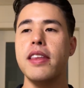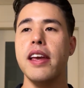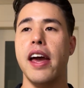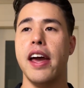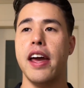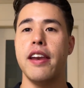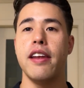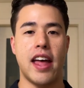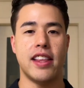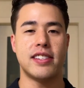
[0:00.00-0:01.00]
And
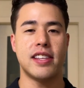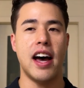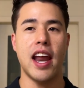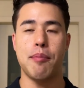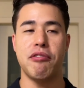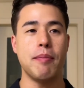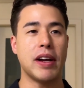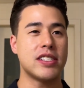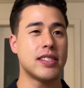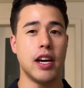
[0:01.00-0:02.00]
at the start, I pretty
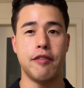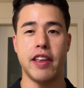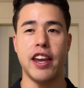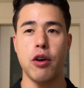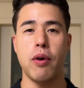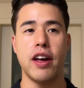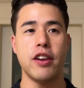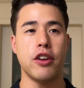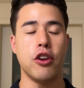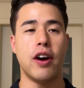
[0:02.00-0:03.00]
much served anyone.